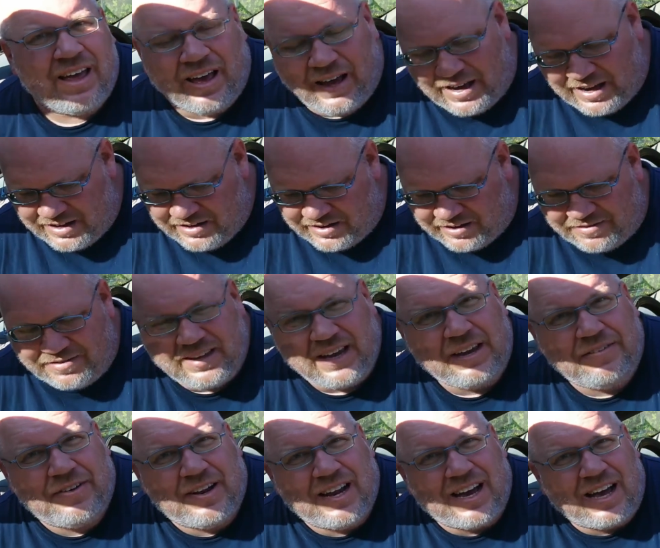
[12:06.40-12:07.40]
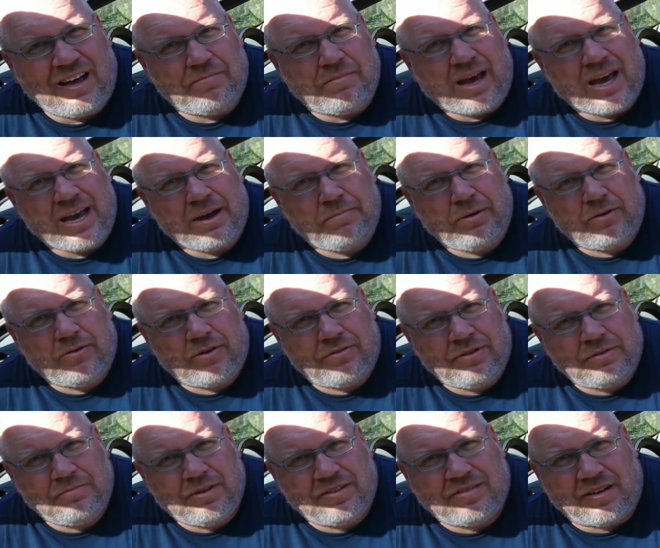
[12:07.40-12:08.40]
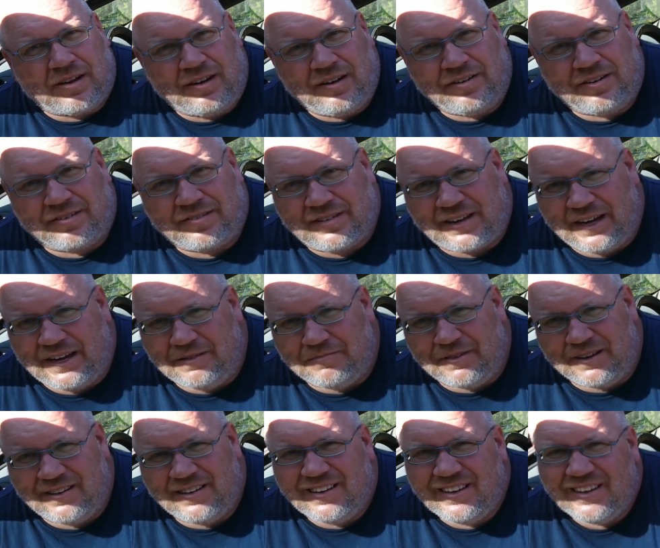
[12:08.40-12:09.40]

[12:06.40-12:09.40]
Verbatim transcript: and to say that I'm happy with them is an understatement.